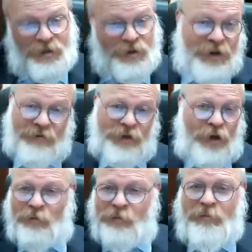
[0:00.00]
You never
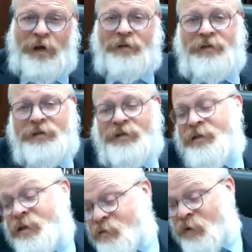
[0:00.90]
told me about this.
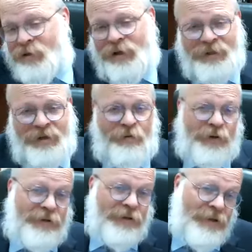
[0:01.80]
He says, well, I never
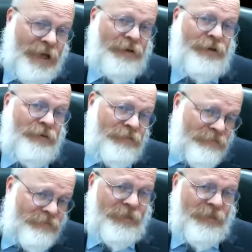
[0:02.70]
wanted to tell you.